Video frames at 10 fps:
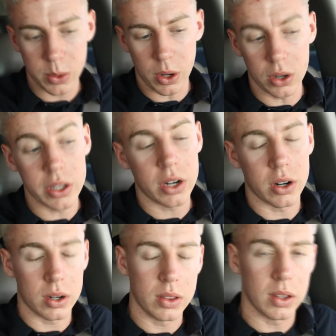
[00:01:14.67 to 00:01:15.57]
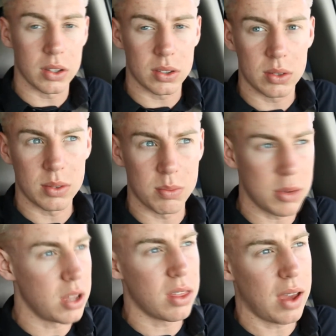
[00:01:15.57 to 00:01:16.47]
Earlier this
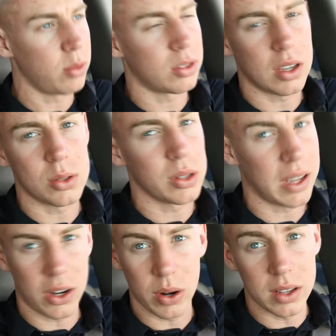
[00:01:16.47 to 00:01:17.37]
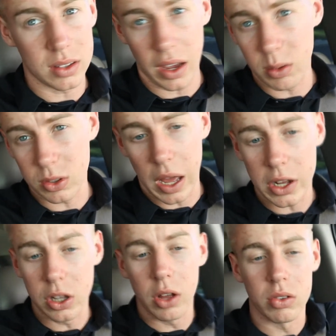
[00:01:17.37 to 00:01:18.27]
month, I was scheduled like crazy. I
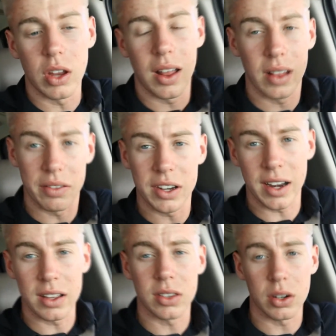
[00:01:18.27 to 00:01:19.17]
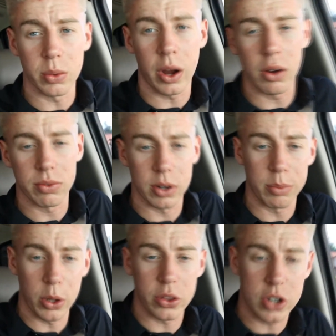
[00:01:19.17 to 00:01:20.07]
closed 11 nights in a row for
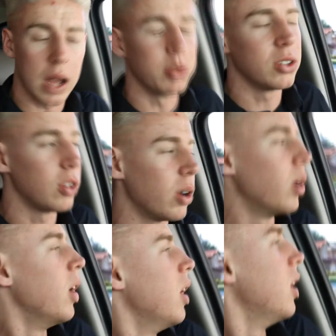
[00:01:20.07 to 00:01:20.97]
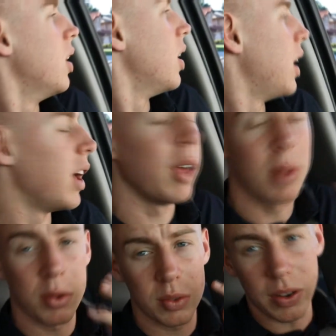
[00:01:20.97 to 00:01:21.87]
both jobs, so.
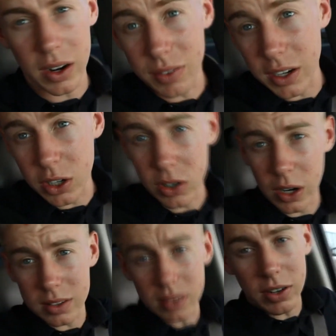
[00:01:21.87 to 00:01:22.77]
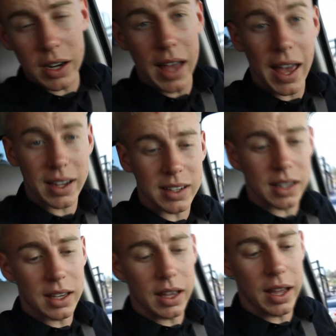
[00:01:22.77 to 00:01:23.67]
It was very crazy, very
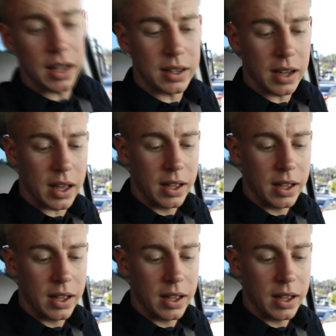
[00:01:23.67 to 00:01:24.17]
hectic, and